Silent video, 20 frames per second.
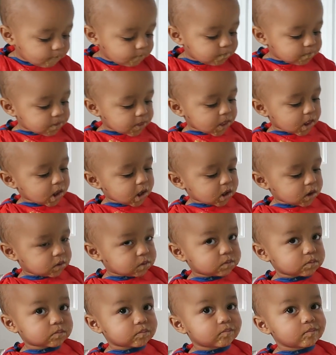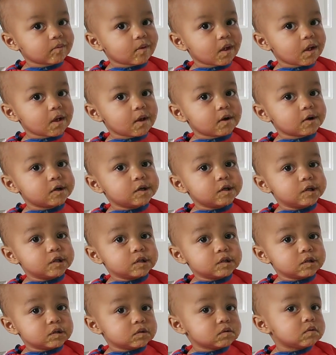Would you like Mummy's help?
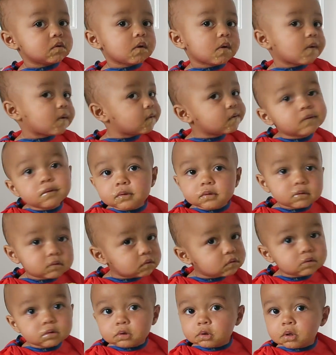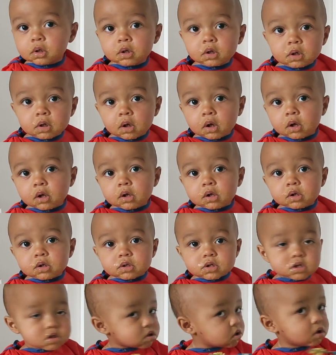Yeah. No?
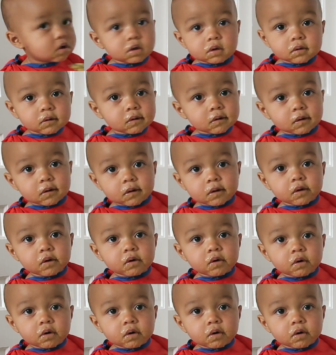Okay. Good boy.